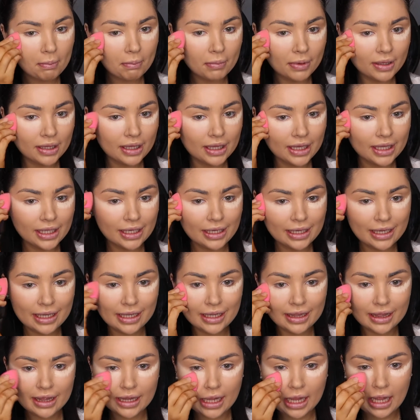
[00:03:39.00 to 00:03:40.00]

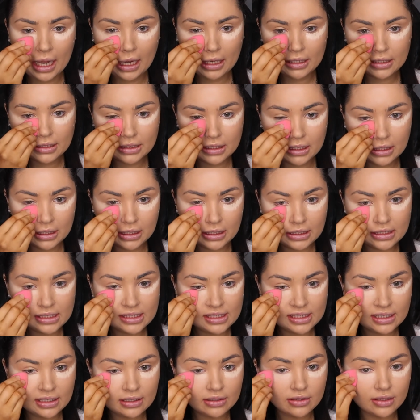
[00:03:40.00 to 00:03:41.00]
blending that
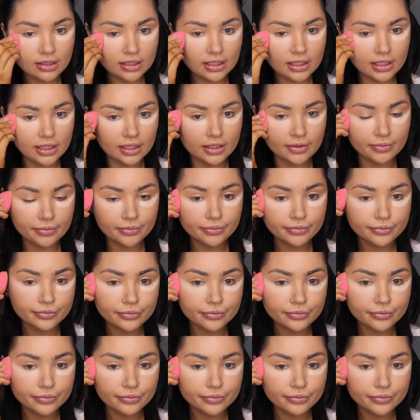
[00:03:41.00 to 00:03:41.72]
concealer in.